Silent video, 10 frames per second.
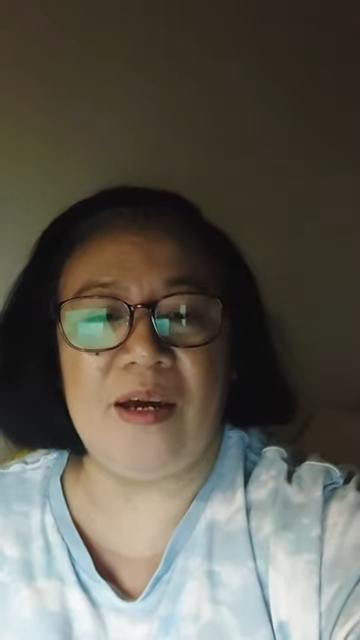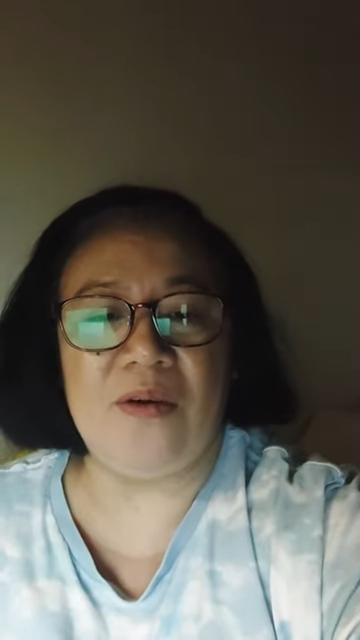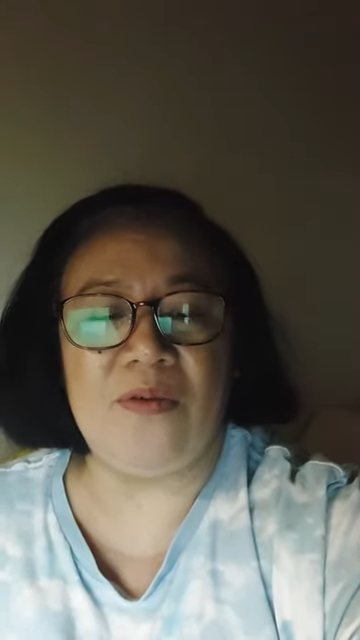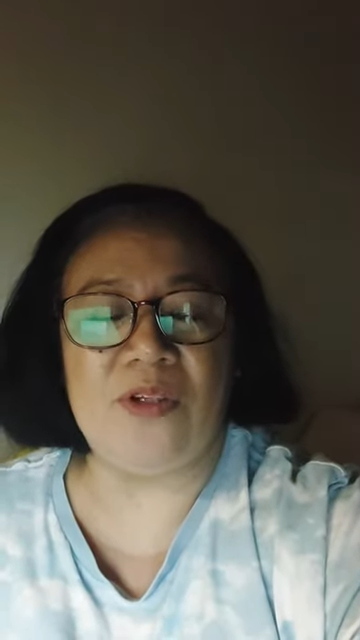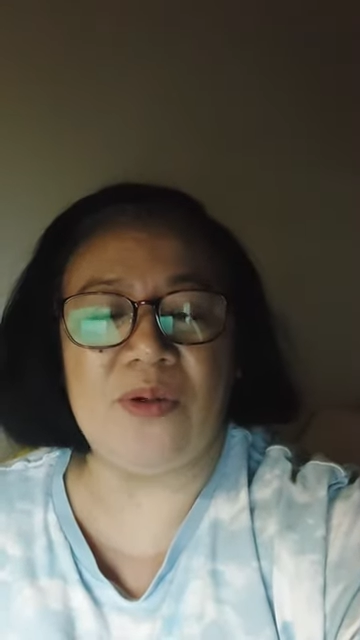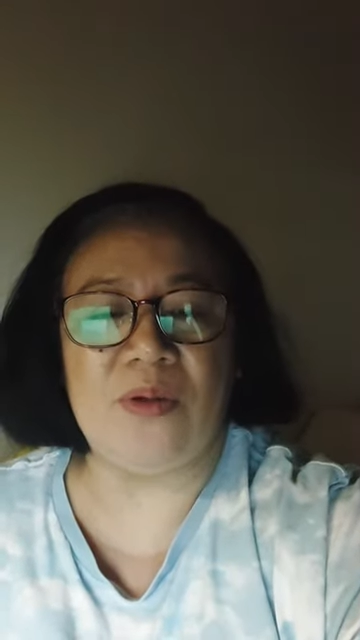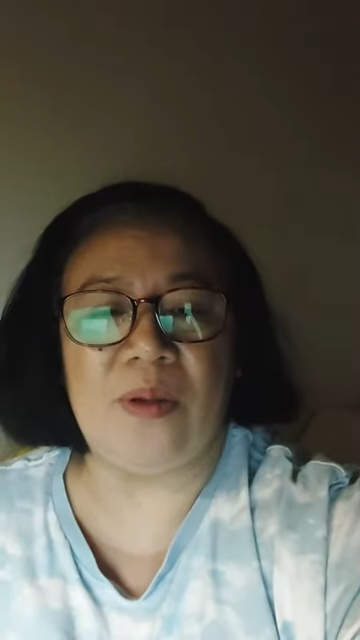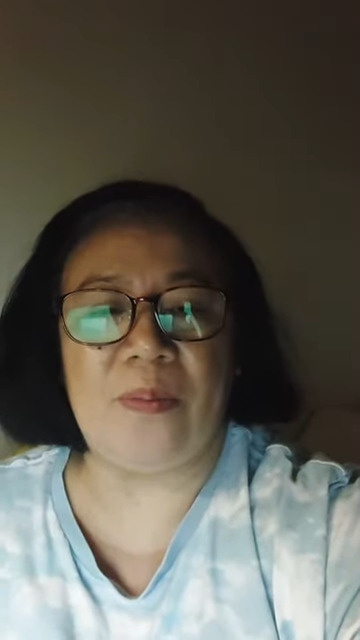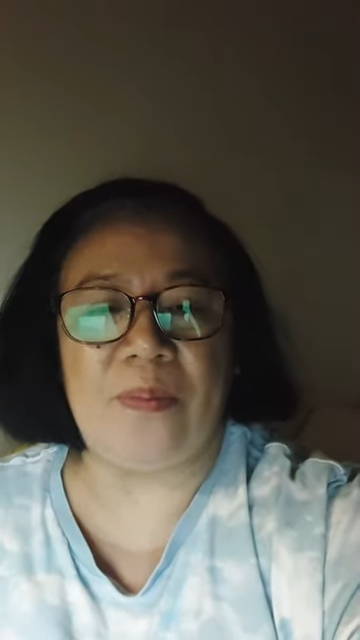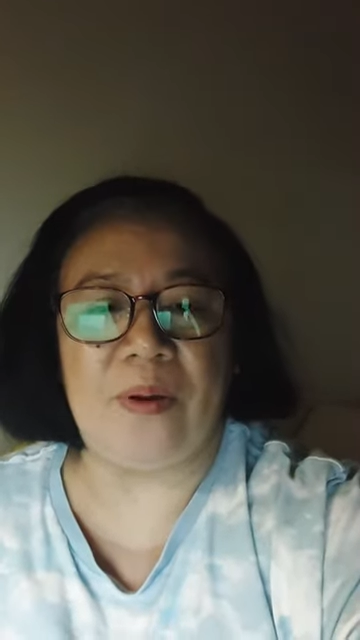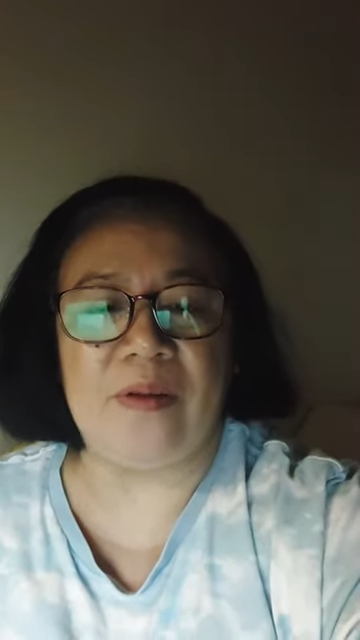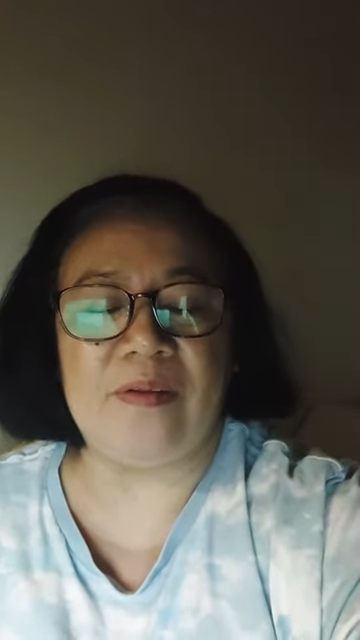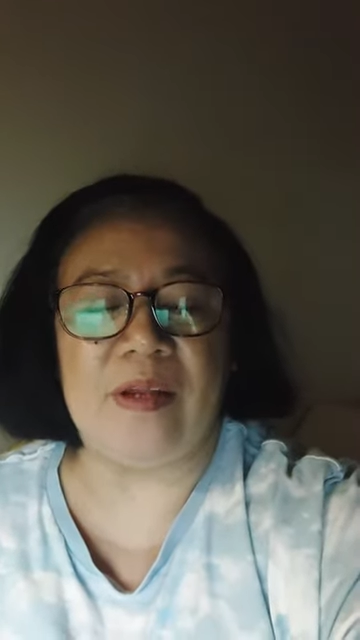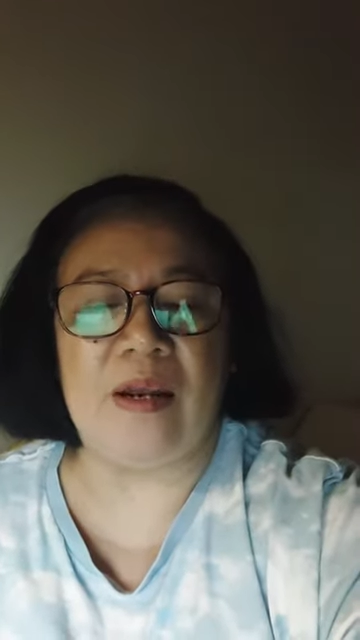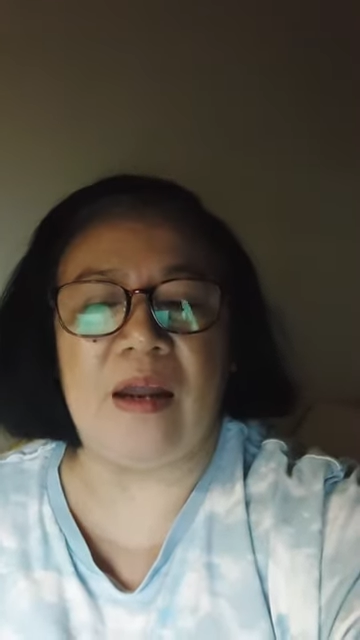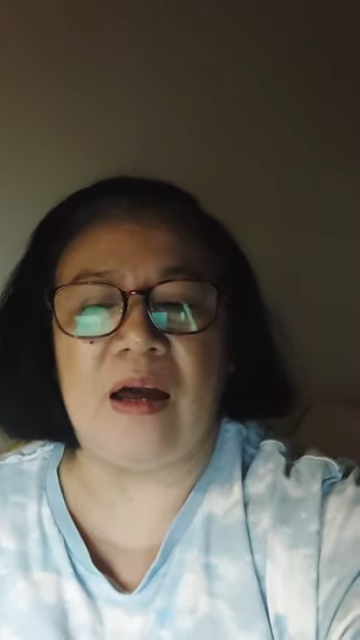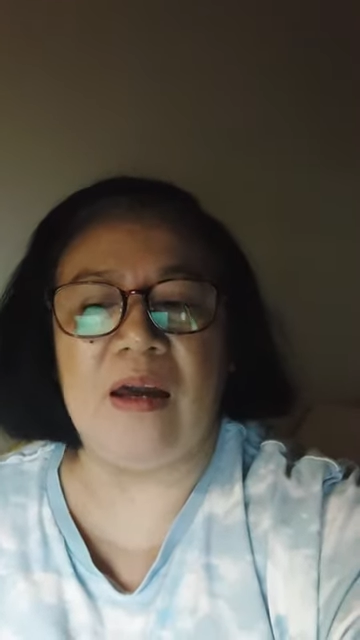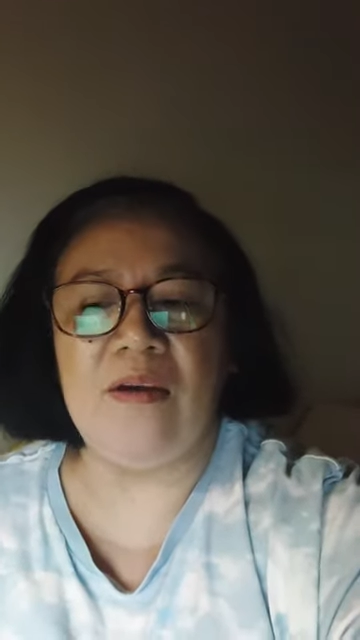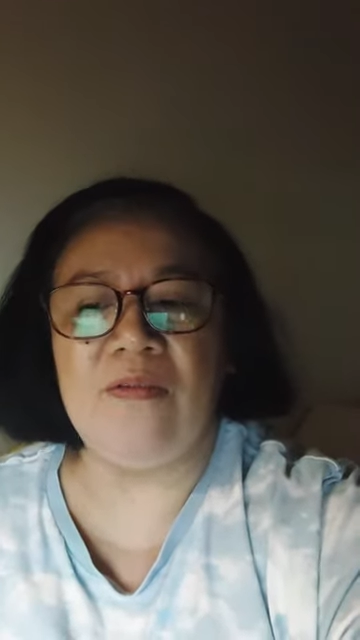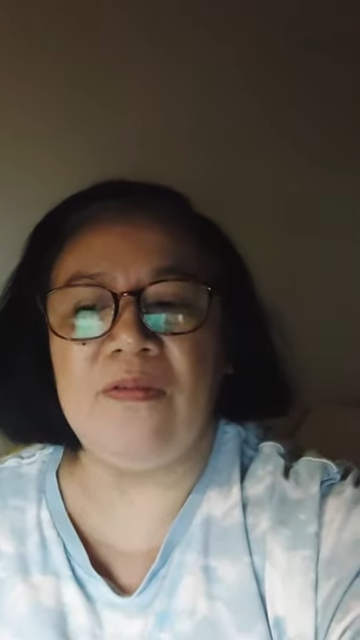I wish you all the best in
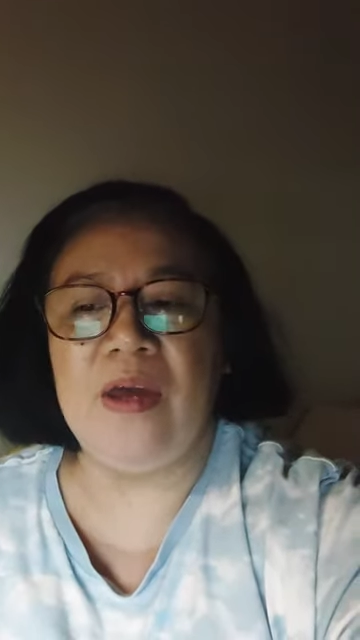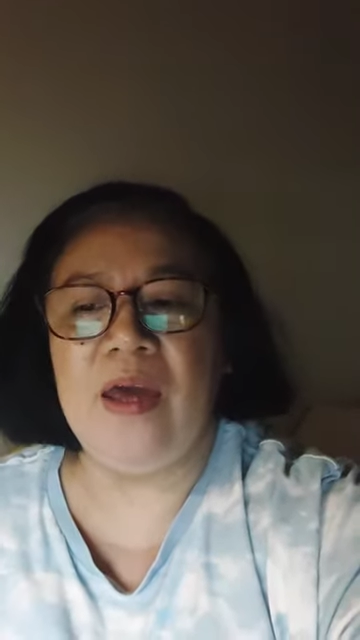life,